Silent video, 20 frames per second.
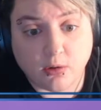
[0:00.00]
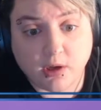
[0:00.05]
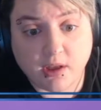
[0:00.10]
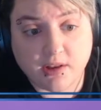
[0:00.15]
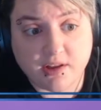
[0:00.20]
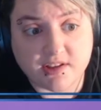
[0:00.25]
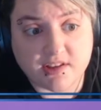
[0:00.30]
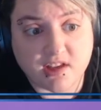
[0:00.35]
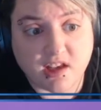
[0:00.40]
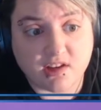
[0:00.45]

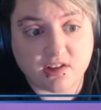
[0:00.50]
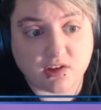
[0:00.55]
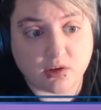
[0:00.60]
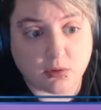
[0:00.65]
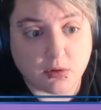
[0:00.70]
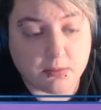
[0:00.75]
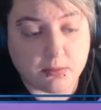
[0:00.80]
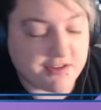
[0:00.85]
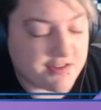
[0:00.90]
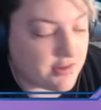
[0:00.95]
in this case, the
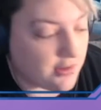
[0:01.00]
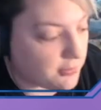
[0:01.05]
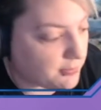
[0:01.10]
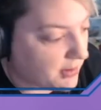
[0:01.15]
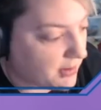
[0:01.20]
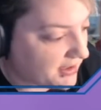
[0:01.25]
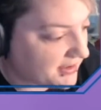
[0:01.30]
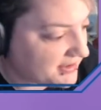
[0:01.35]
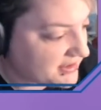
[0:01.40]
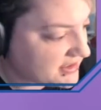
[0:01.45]
room is
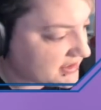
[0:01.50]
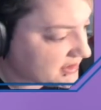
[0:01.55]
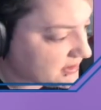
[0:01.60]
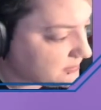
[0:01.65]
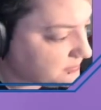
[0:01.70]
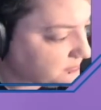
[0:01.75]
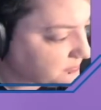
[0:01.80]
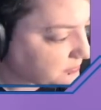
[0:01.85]
Nodebotanist.